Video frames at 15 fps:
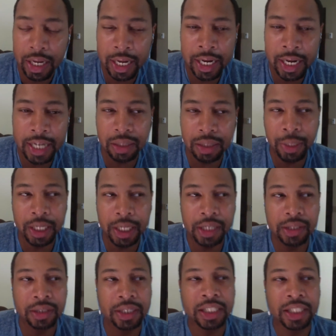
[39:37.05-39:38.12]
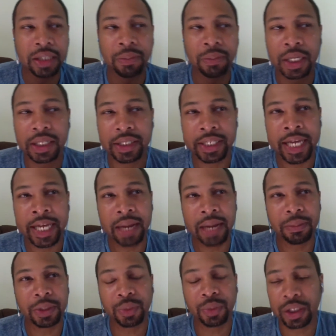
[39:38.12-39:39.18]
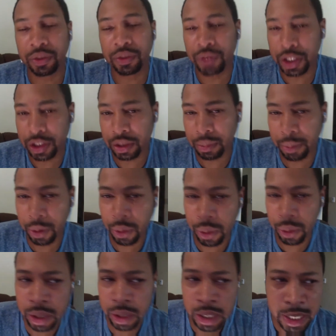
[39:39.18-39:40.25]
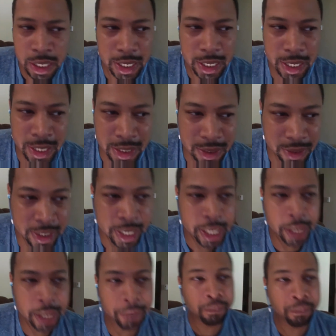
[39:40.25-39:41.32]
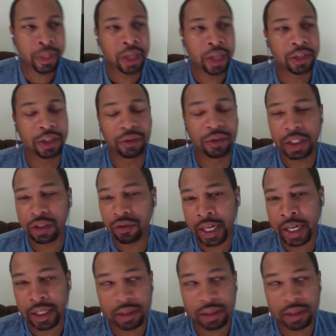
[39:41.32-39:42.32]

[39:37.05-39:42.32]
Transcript: And that's the biggest that's the biggest gap between the rich and the poor is that the rich write